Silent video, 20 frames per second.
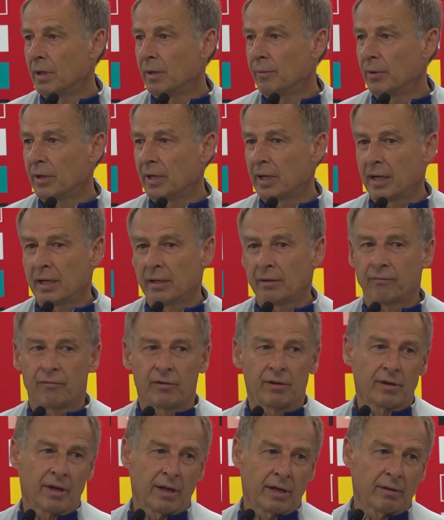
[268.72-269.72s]
I mean,
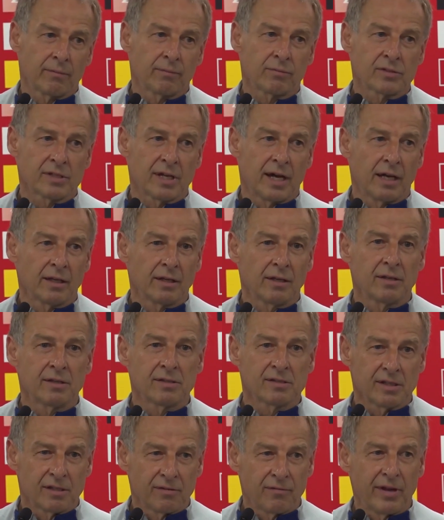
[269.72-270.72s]
when I started
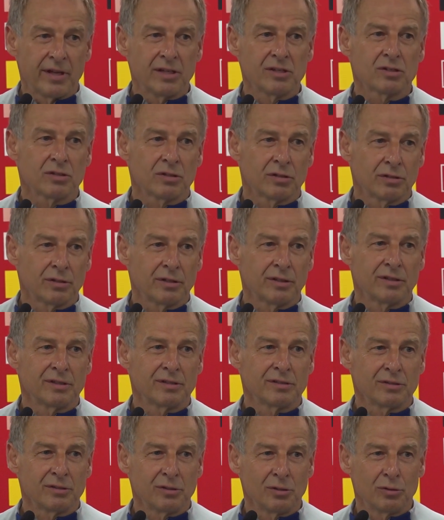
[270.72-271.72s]
this adventure and
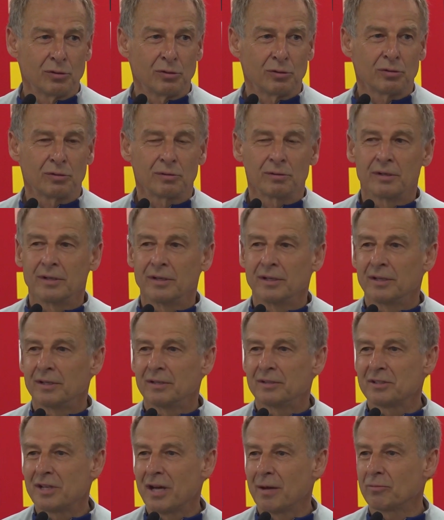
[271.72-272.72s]
this new
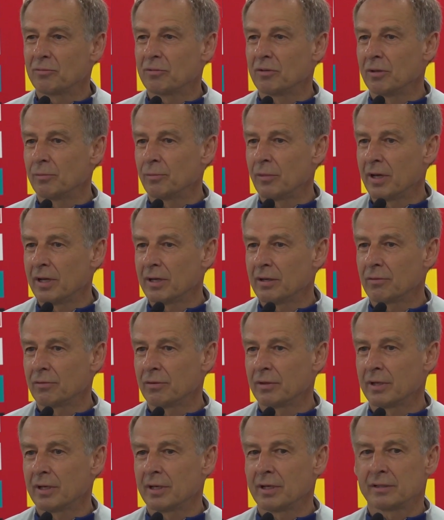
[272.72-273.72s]
chapter in my
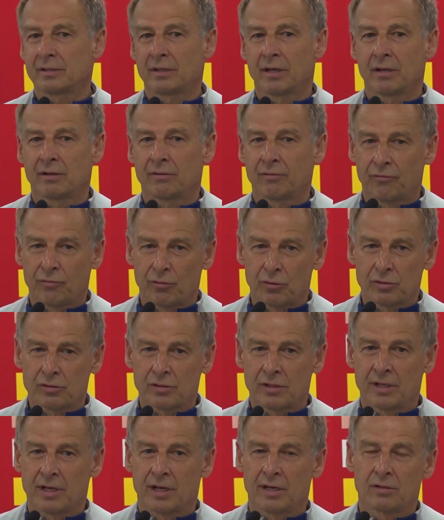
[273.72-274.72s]
career, I the
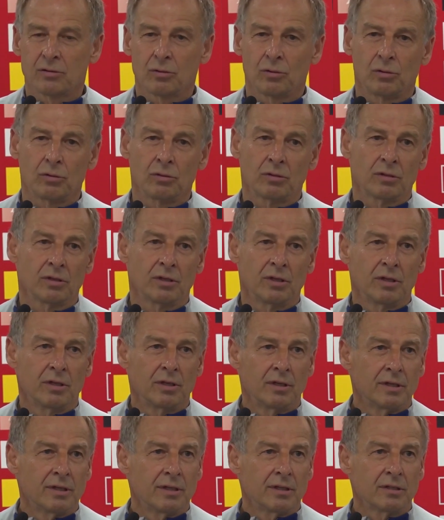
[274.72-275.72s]
first thing I told
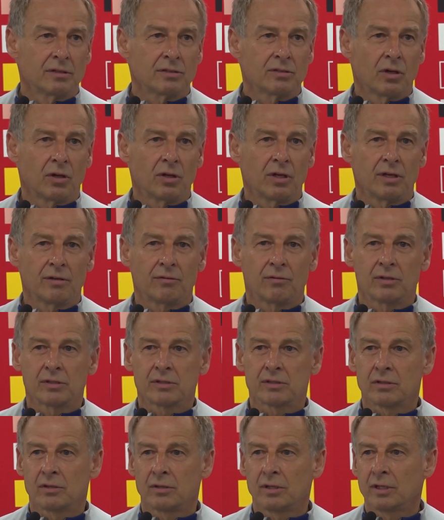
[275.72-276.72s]
Sonny
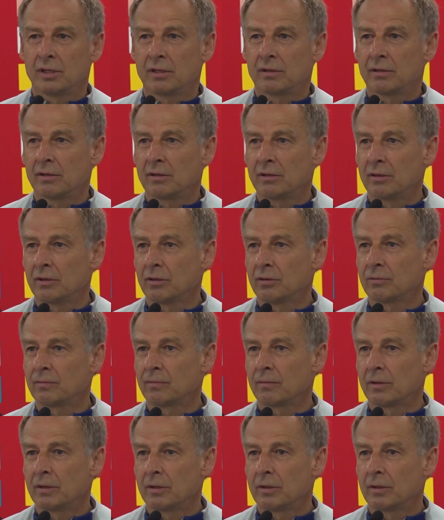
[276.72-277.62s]
was, Sonny, you know,